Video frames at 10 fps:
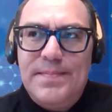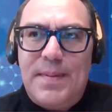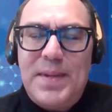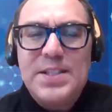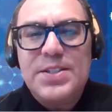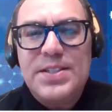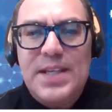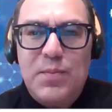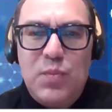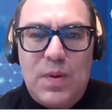I mean, is your
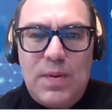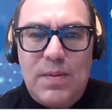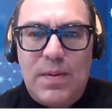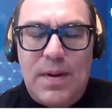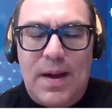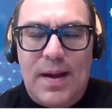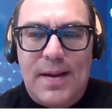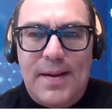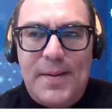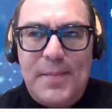team,
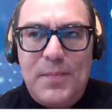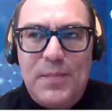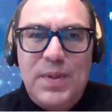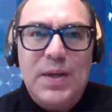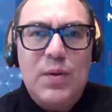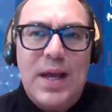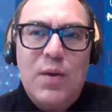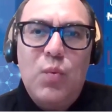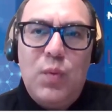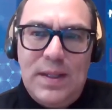kind
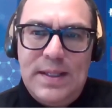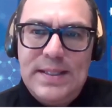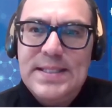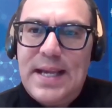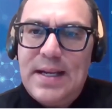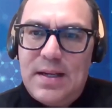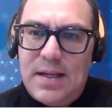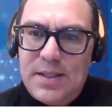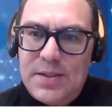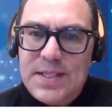of willing to take
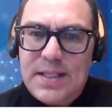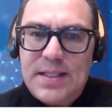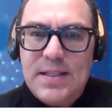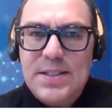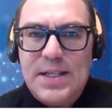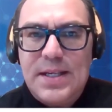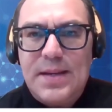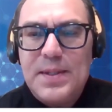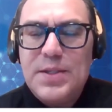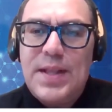on new technology?
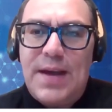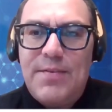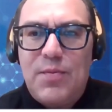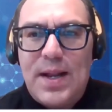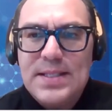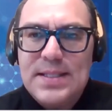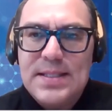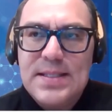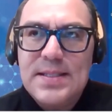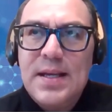I mean, do they have a
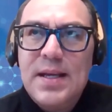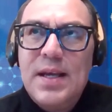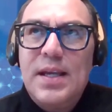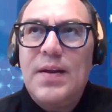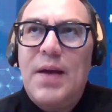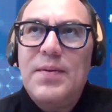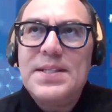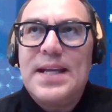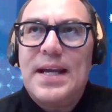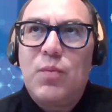reticence? How
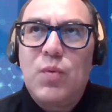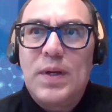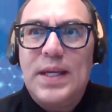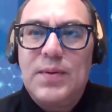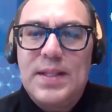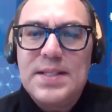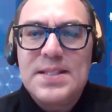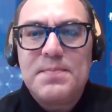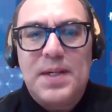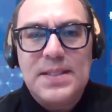is that working with a
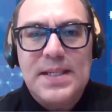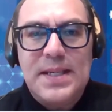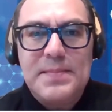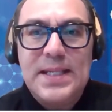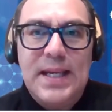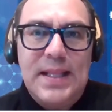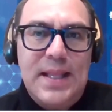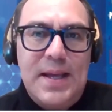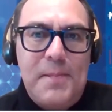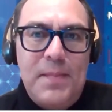small team to get
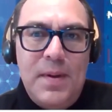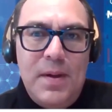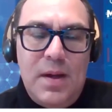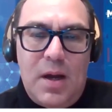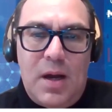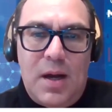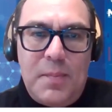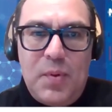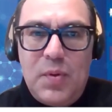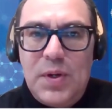them
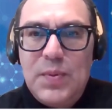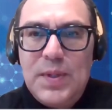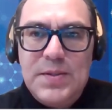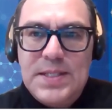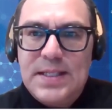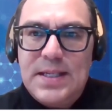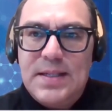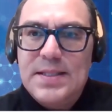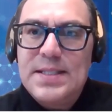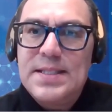on board with new
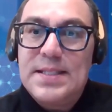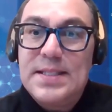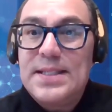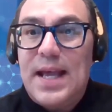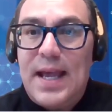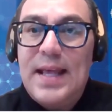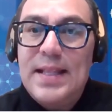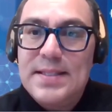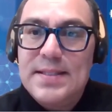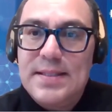technologies to say, hey,
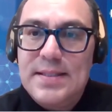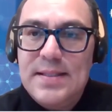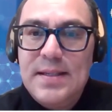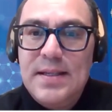this is